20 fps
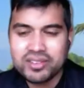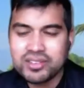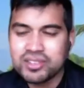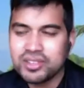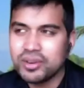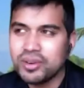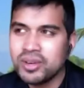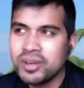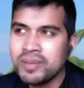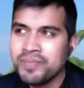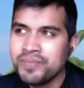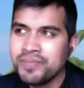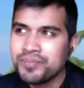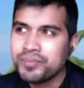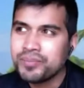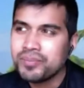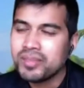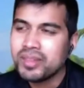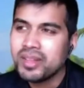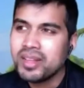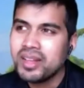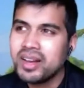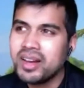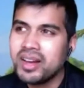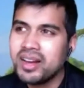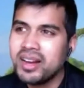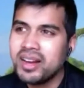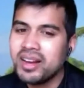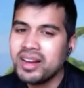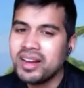So
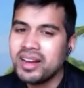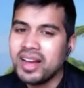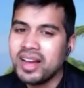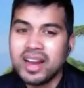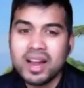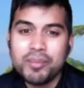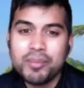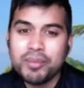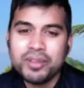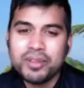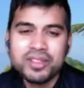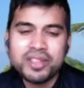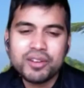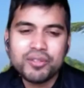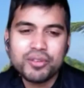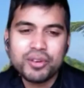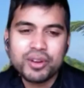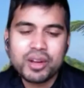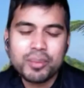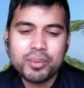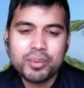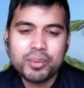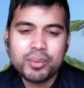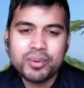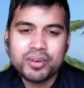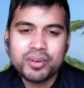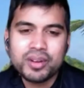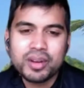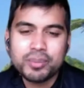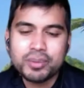and I'm only there for a
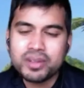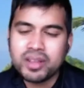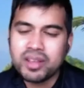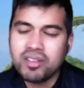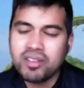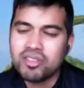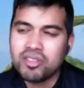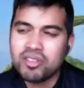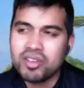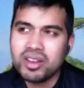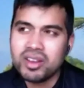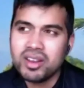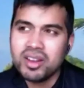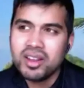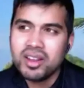couple days, right?